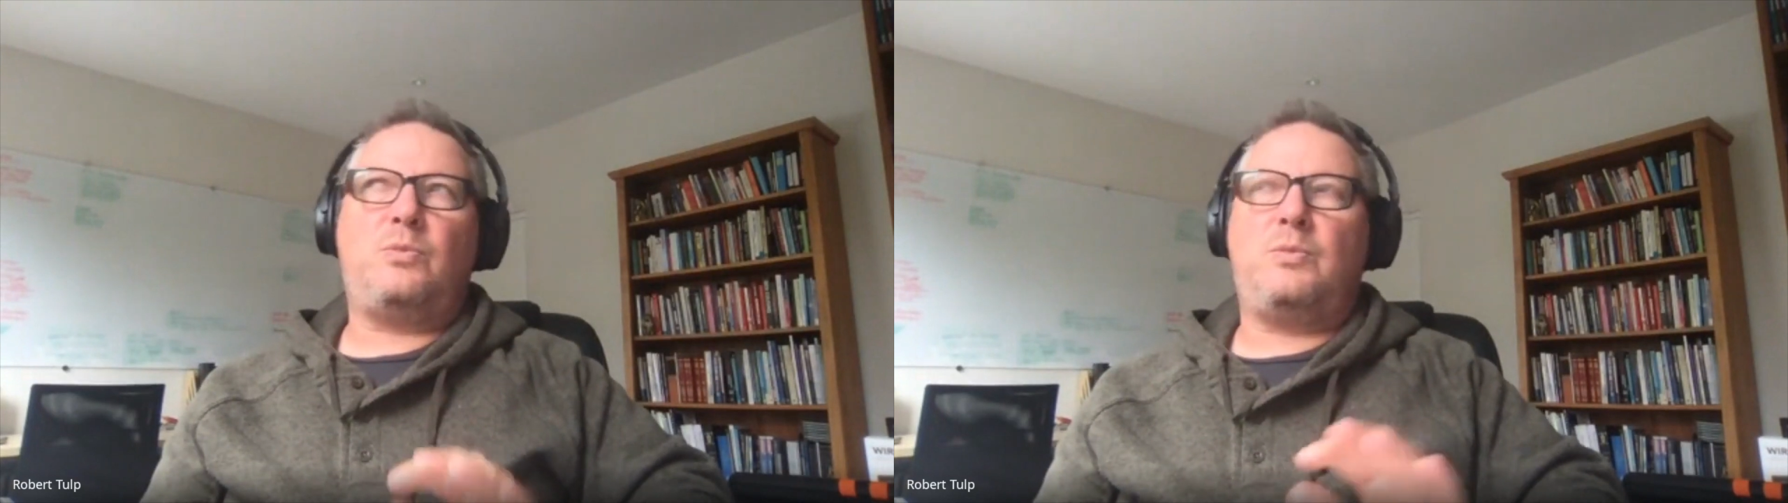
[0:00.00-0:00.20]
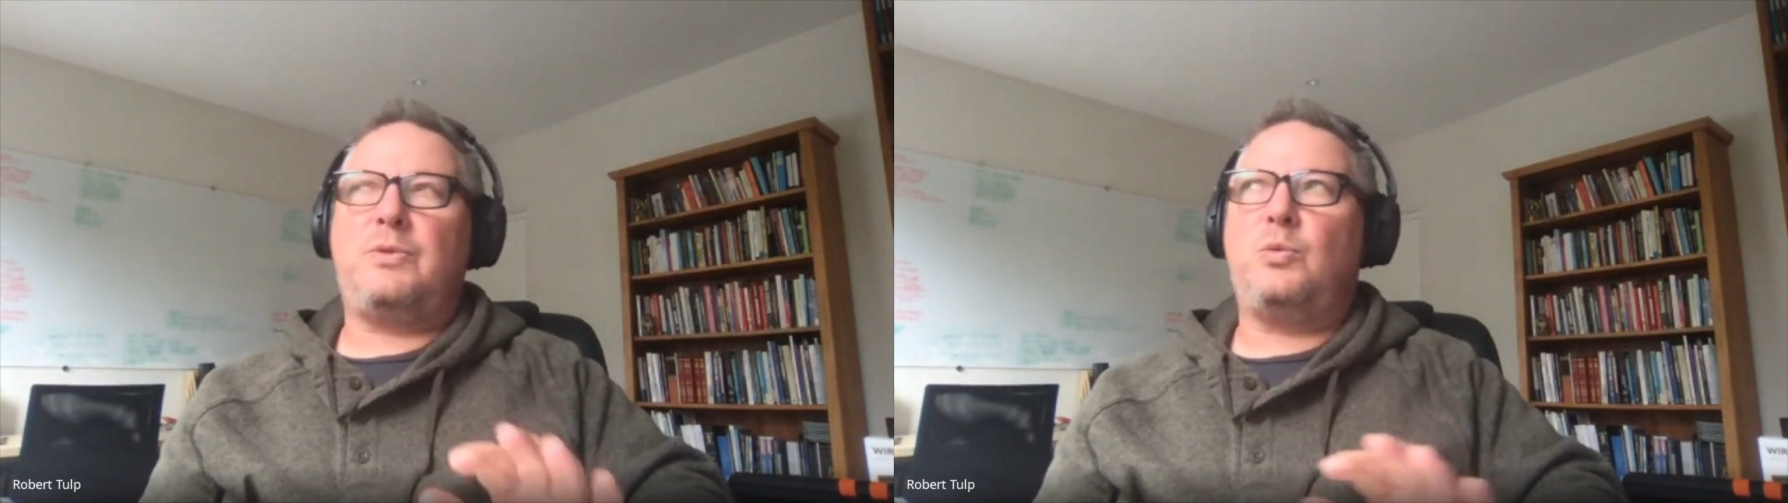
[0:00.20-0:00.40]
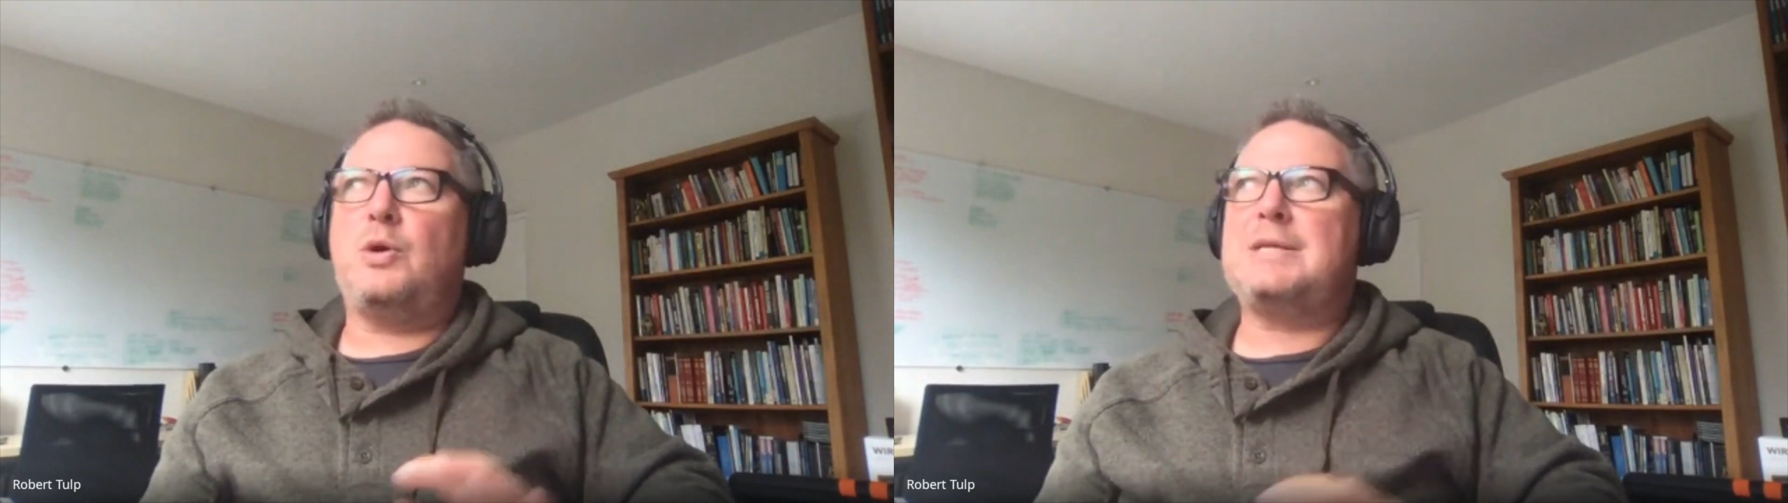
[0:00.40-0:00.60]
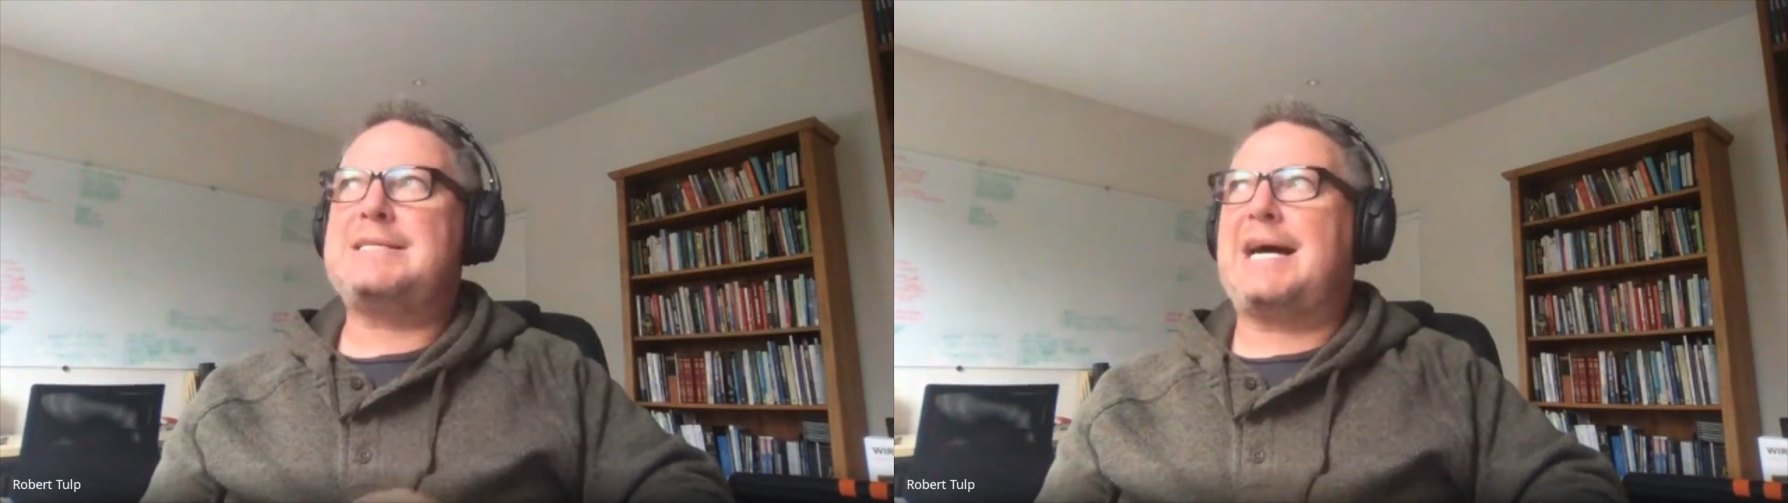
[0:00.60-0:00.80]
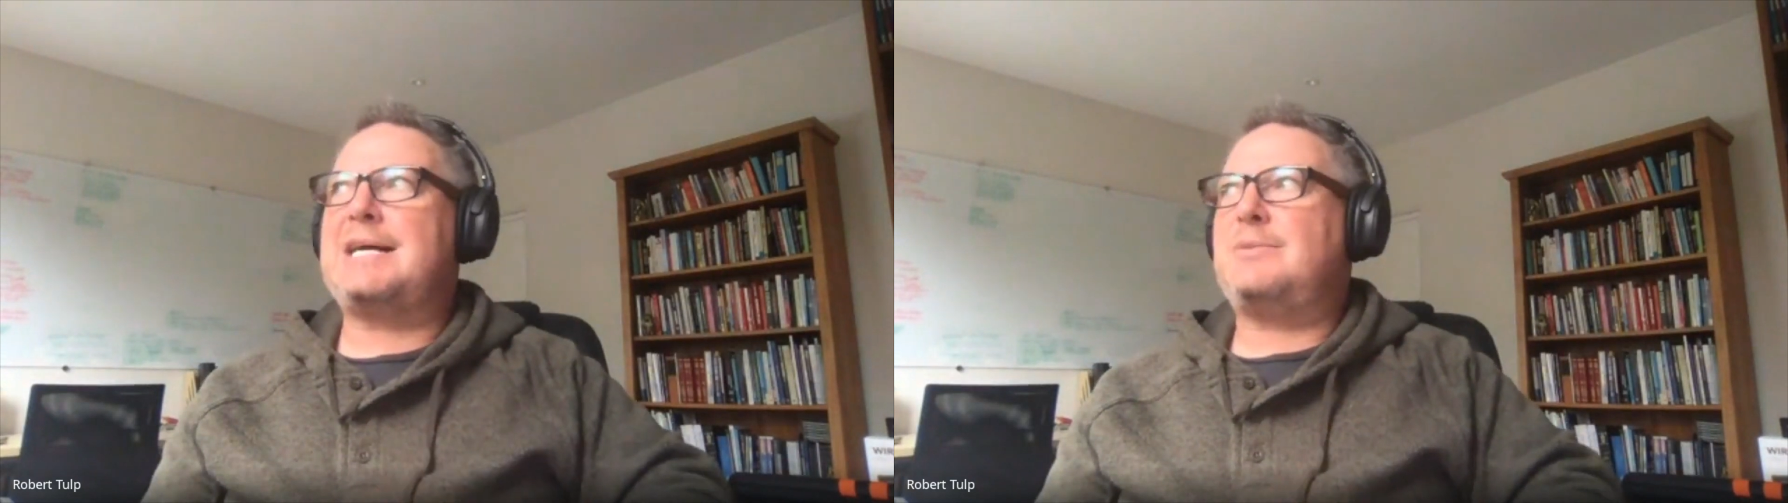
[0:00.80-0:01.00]
the word
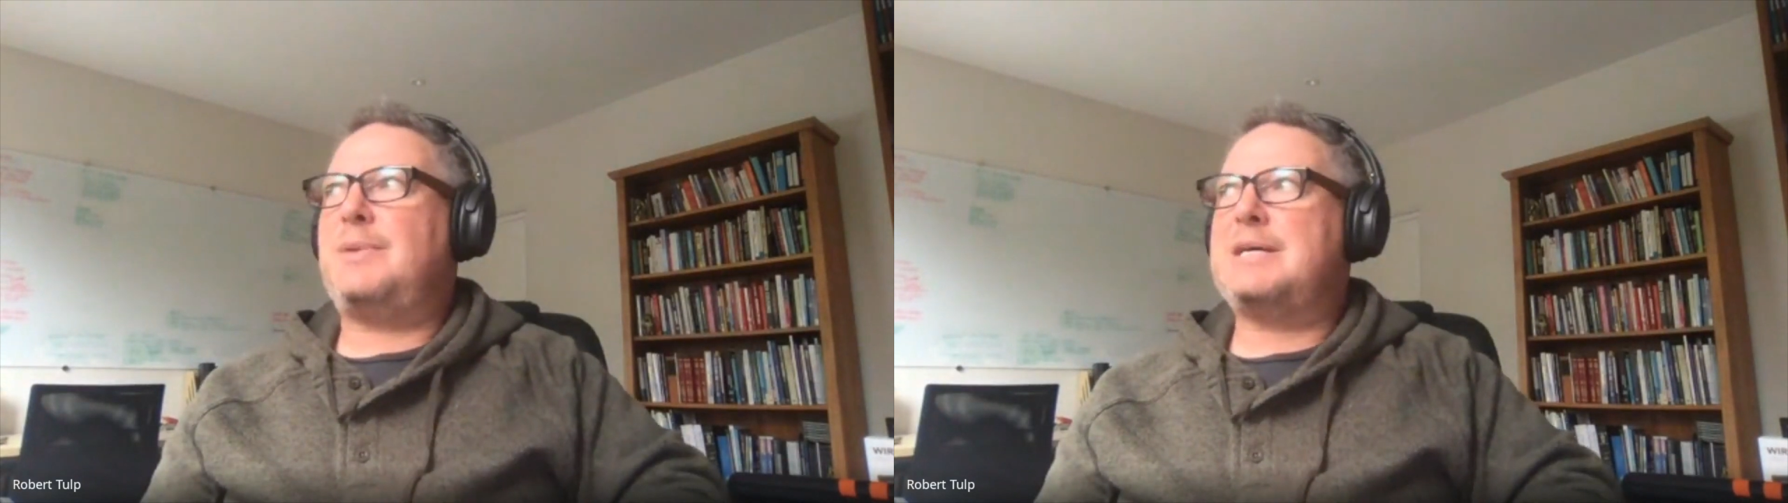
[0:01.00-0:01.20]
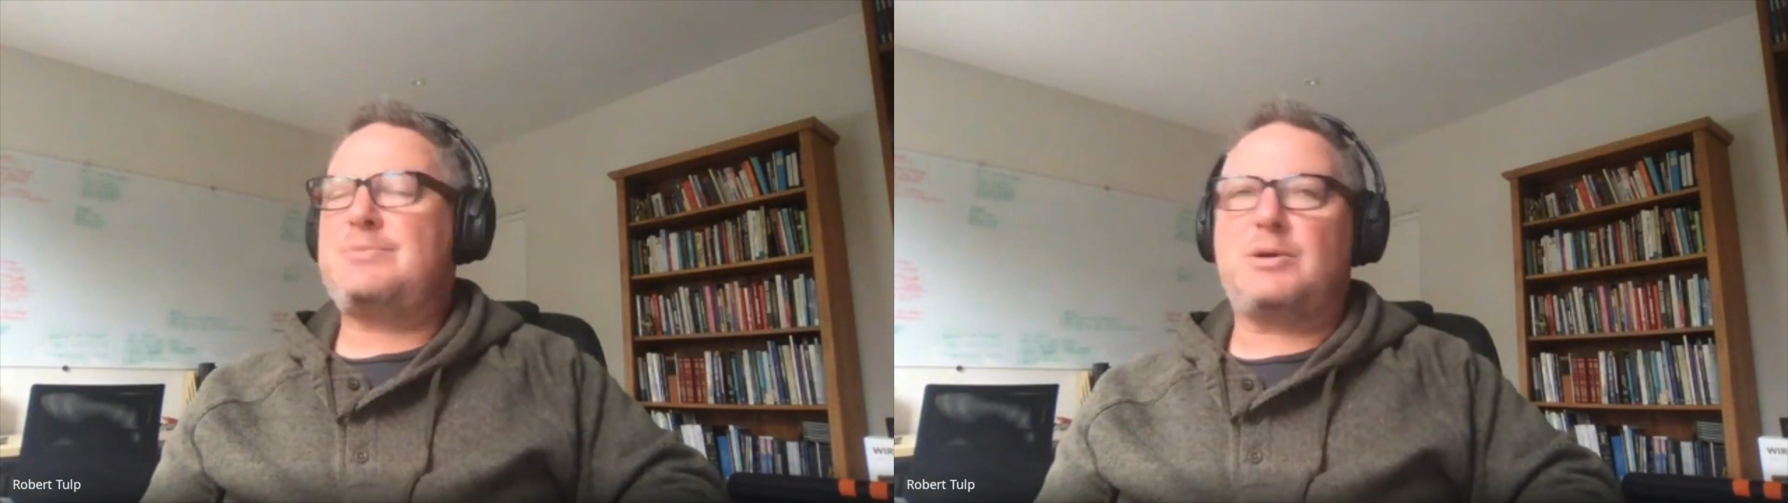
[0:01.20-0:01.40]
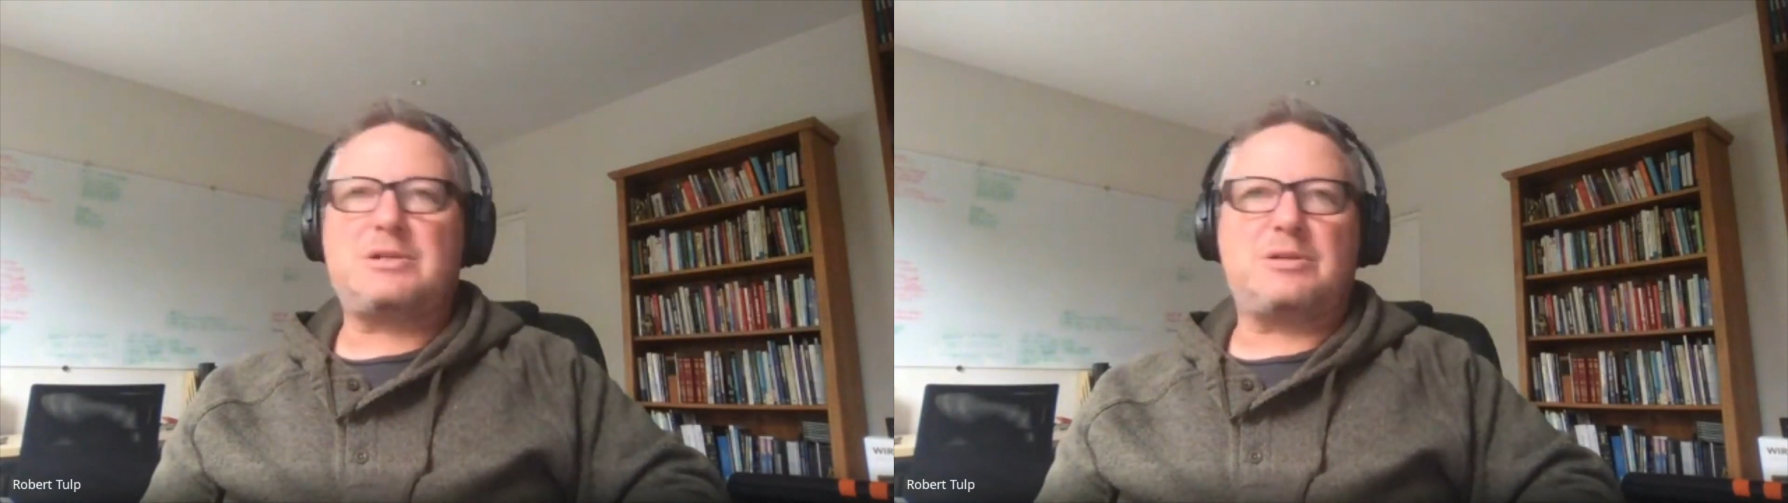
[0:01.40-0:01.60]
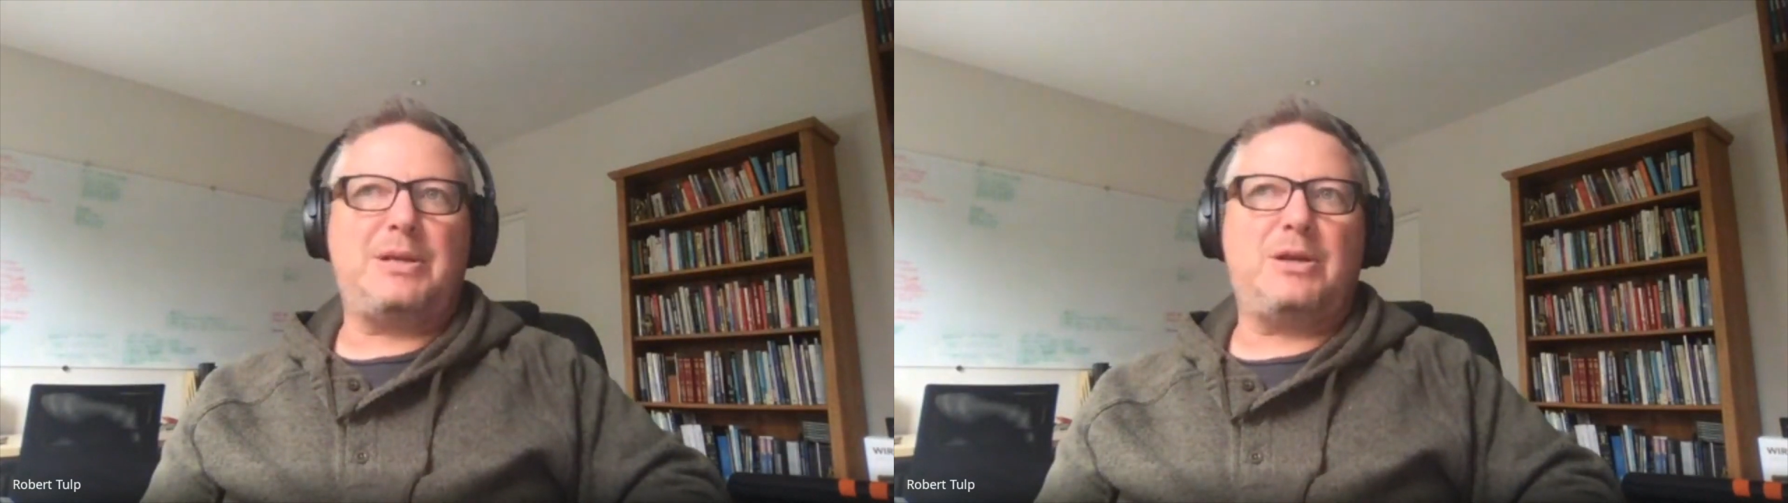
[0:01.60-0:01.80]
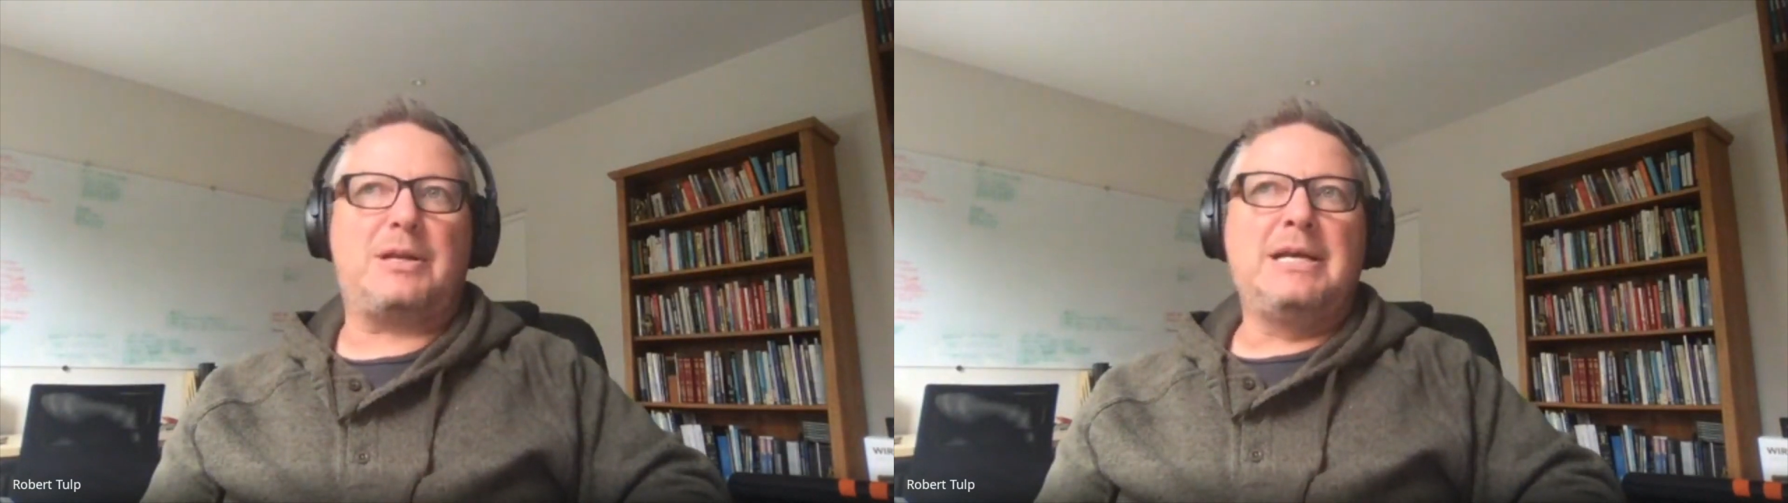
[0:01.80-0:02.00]
database, possibly
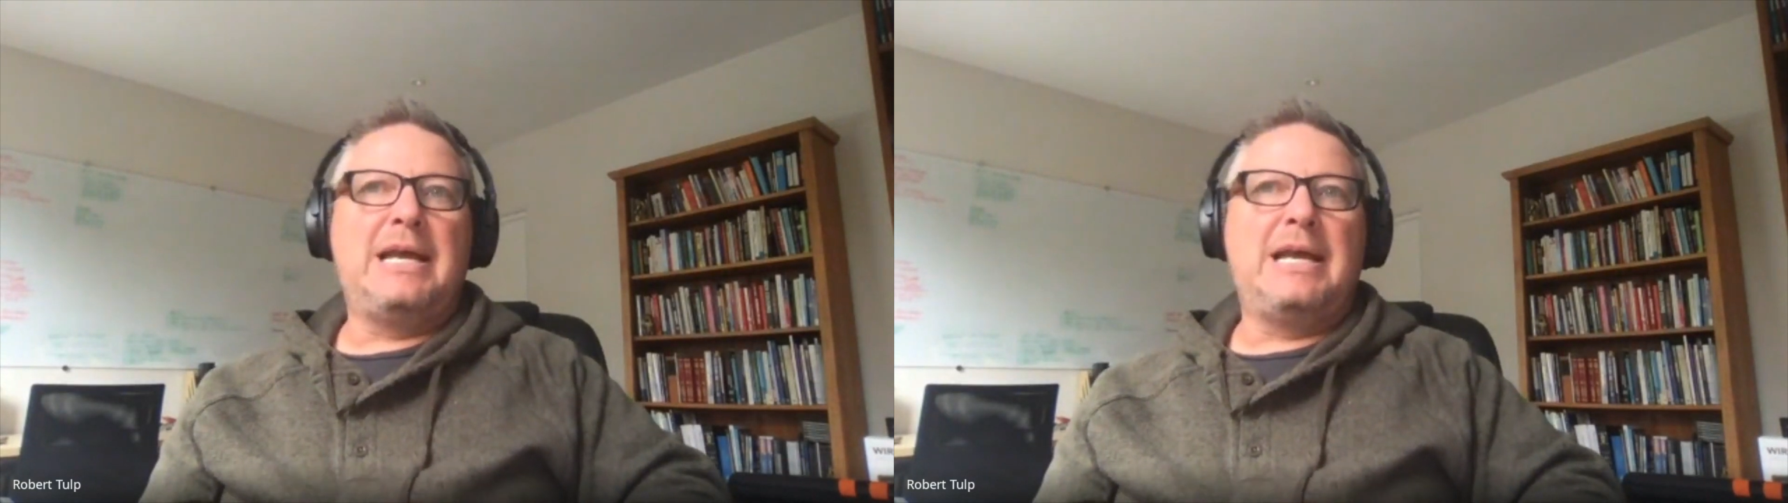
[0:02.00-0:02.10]
not.